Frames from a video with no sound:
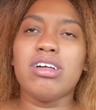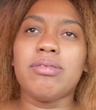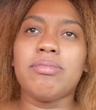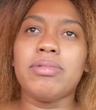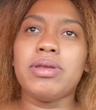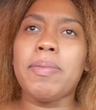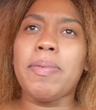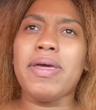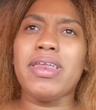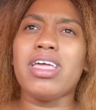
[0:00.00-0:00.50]

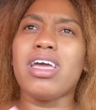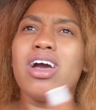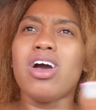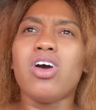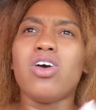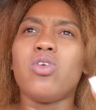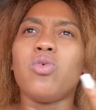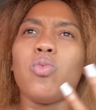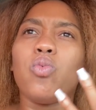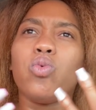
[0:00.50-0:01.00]
depending
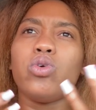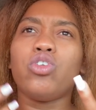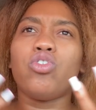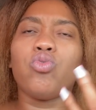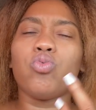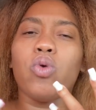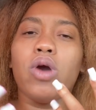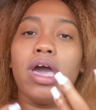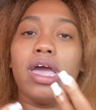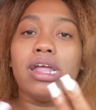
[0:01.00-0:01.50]
on which
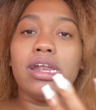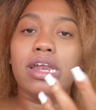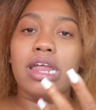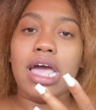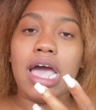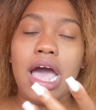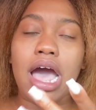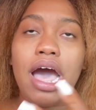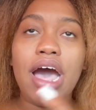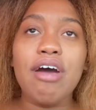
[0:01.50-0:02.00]
wine they
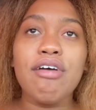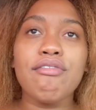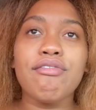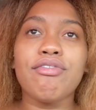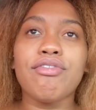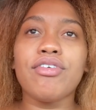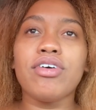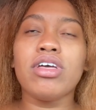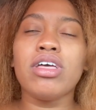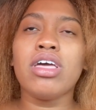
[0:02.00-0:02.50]
have.
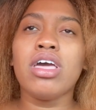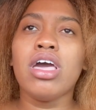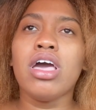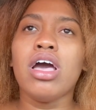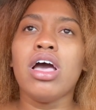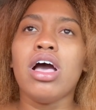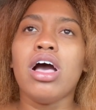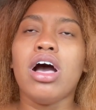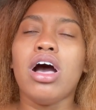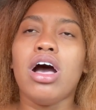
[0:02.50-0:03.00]

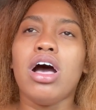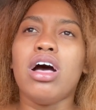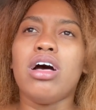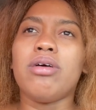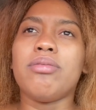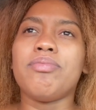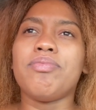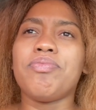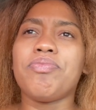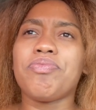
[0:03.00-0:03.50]

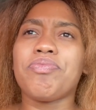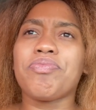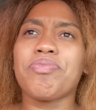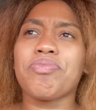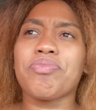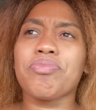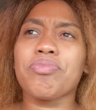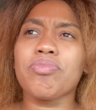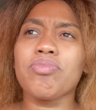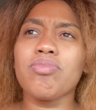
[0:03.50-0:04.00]

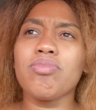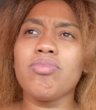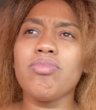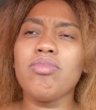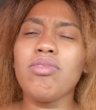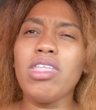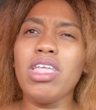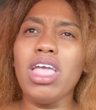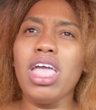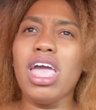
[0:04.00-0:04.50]

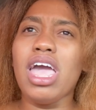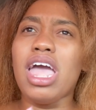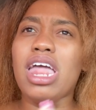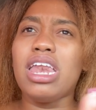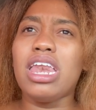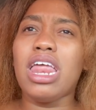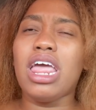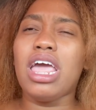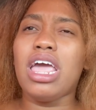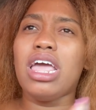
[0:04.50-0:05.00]

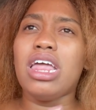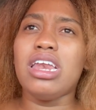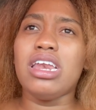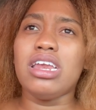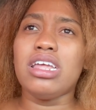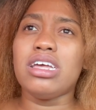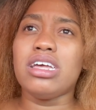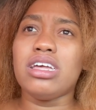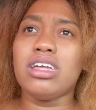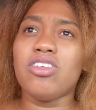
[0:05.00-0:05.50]
And then
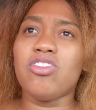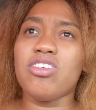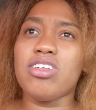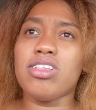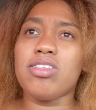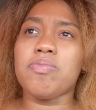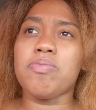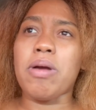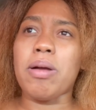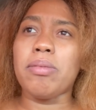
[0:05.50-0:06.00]

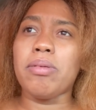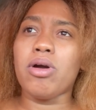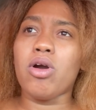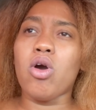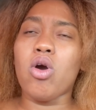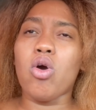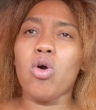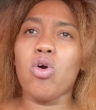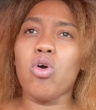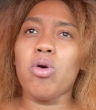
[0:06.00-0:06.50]
just probably
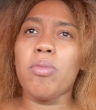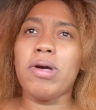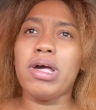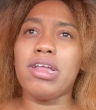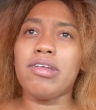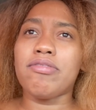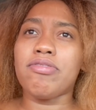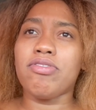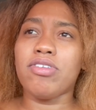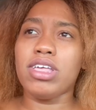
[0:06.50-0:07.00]
go home
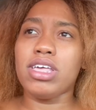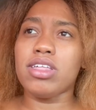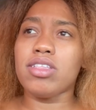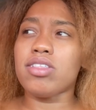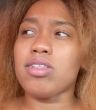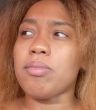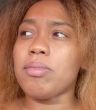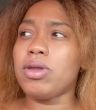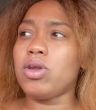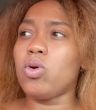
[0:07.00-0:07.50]
and fling
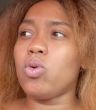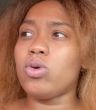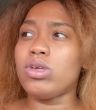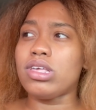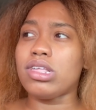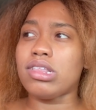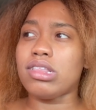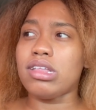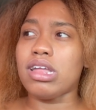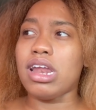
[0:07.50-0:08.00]
some of the
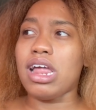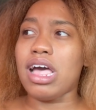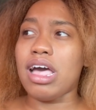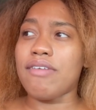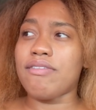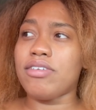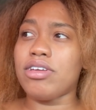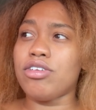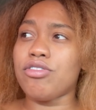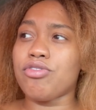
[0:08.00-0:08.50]
wings that I
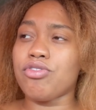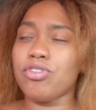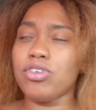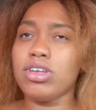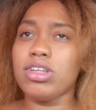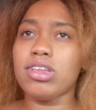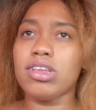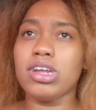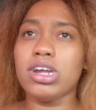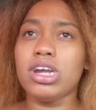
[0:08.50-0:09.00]
have in the
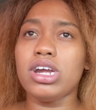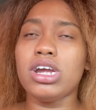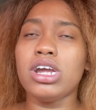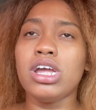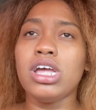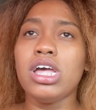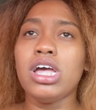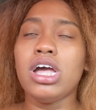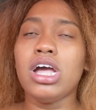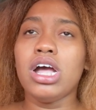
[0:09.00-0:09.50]
freezer.
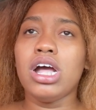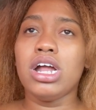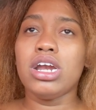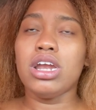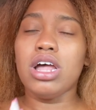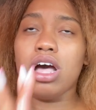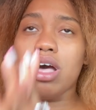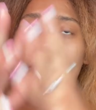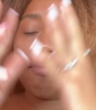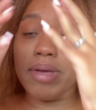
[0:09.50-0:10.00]

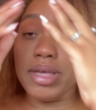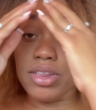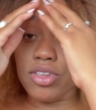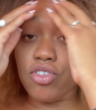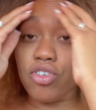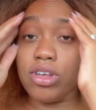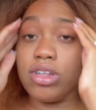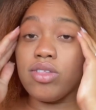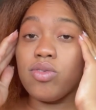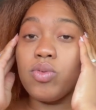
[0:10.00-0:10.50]
The best
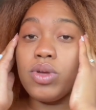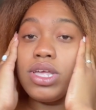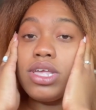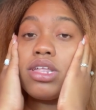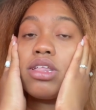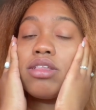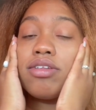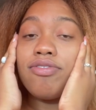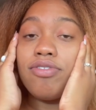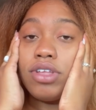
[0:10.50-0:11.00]
dressed
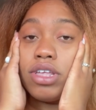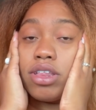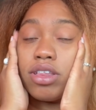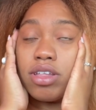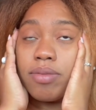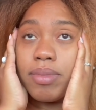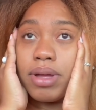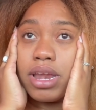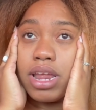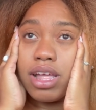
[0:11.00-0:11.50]
wings, fling
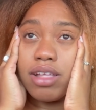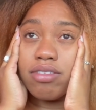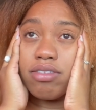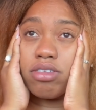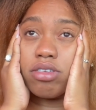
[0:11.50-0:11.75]
some of that